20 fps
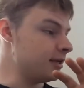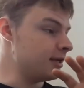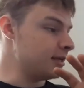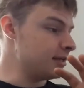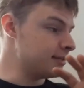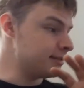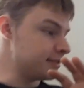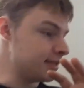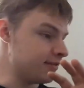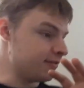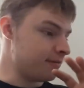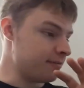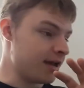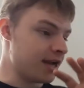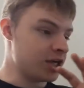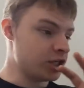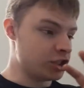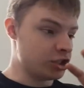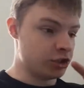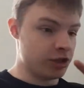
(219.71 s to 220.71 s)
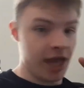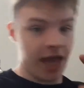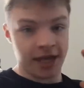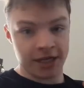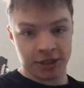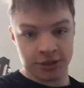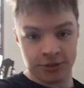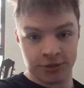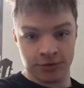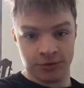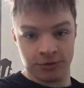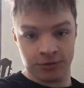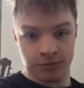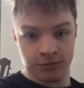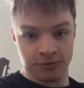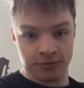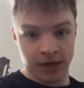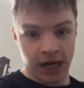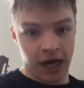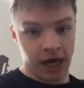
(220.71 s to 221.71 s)
is if I manage to get
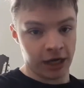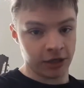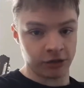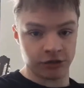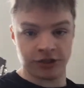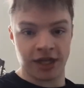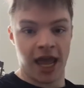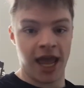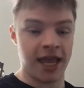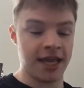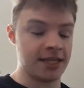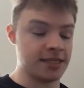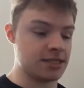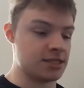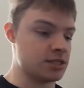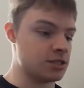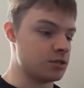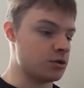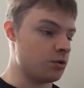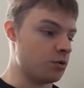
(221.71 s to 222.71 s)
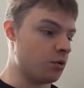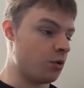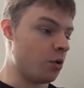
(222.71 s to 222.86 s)
to 100 days